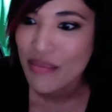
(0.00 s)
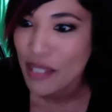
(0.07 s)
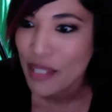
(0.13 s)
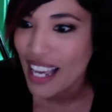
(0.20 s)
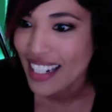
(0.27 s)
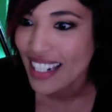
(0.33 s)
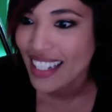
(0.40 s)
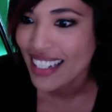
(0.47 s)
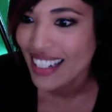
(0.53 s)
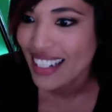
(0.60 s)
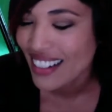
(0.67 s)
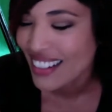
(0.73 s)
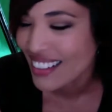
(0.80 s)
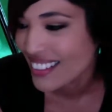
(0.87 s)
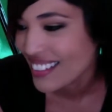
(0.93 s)
planning
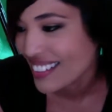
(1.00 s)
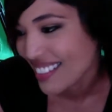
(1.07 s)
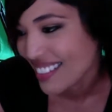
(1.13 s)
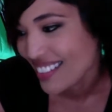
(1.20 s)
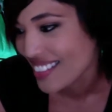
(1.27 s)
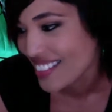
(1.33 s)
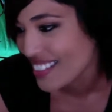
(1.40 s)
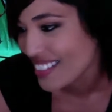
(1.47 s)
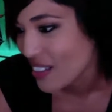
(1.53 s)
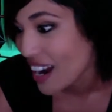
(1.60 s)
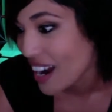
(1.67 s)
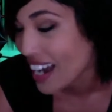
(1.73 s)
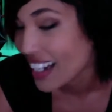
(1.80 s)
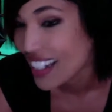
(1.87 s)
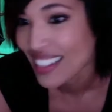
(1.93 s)
on
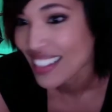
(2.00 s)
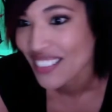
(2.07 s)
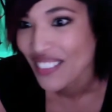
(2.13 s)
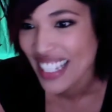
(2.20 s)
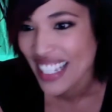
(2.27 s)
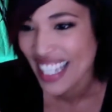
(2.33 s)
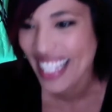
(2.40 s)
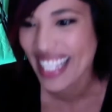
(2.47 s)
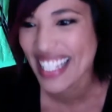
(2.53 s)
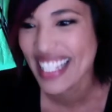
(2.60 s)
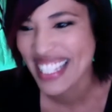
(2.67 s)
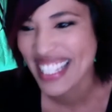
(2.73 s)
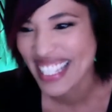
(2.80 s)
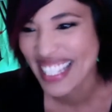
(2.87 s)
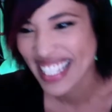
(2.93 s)
crack
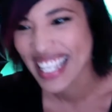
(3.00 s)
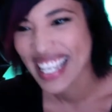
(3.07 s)
because